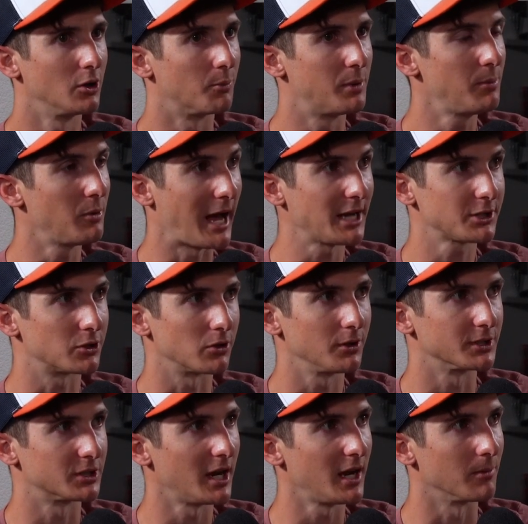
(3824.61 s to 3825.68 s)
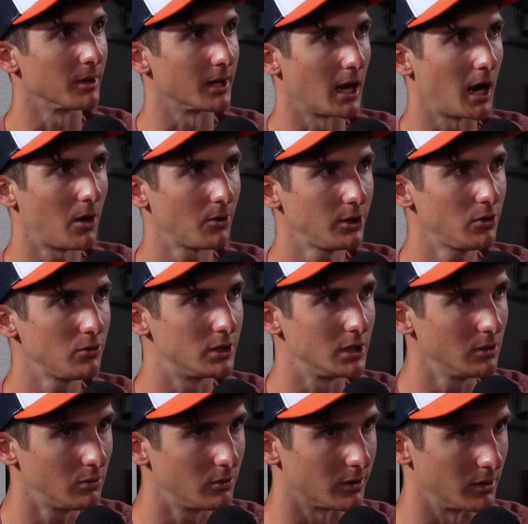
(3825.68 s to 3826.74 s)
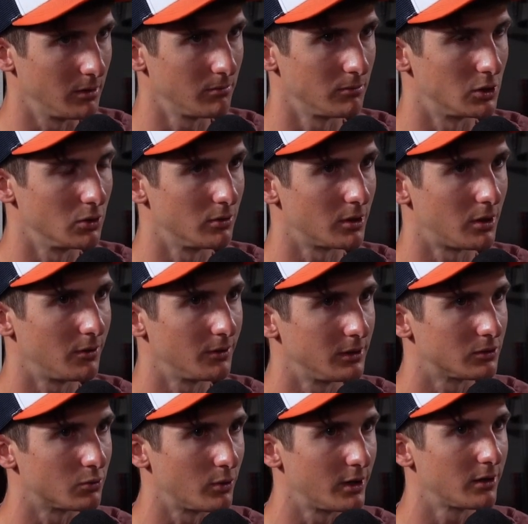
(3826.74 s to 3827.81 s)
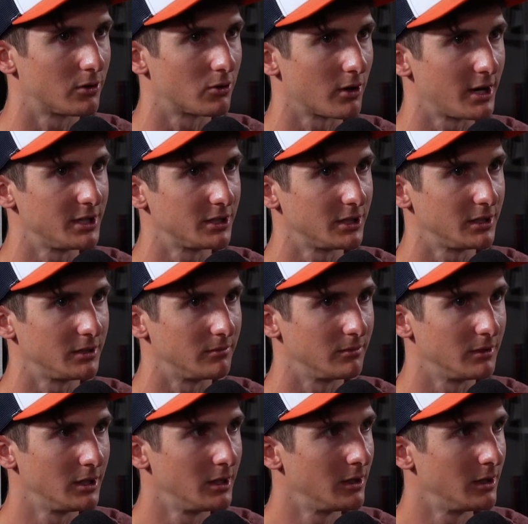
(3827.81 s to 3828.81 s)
people ask her all the time, like, how do you deal with him doing all these weird, crazy,